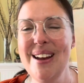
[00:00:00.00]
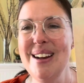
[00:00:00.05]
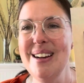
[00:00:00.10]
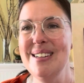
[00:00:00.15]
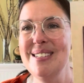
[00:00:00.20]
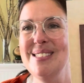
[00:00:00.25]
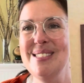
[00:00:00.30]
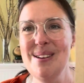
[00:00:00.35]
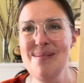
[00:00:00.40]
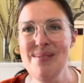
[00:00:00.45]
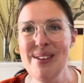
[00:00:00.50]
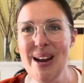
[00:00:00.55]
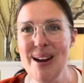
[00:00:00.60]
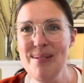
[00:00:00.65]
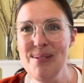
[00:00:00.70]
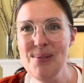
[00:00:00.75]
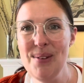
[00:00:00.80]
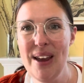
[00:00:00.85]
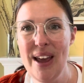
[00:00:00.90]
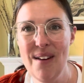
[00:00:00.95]

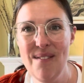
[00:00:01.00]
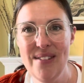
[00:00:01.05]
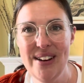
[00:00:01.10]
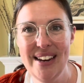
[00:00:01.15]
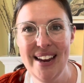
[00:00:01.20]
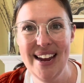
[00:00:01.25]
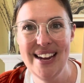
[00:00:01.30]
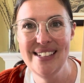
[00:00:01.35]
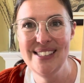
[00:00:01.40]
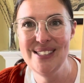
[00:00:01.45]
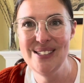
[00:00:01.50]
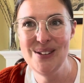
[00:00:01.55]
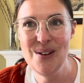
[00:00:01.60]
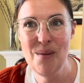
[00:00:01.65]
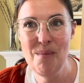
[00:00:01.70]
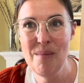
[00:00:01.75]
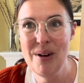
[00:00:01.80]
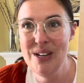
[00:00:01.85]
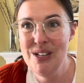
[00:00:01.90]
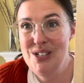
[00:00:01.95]
Sometimes we haven't had snow
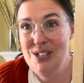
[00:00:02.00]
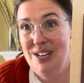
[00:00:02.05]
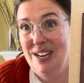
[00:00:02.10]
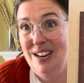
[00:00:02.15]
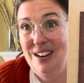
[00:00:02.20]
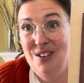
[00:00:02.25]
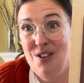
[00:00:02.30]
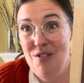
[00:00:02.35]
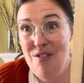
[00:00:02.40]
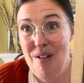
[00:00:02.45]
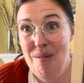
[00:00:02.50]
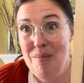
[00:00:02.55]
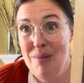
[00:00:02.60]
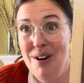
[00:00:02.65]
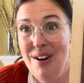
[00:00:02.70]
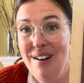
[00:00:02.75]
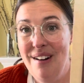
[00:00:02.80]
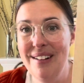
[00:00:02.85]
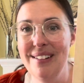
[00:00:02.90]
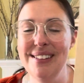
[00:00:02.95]
much in November
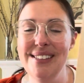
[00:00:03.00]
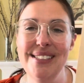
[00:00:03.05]
at all.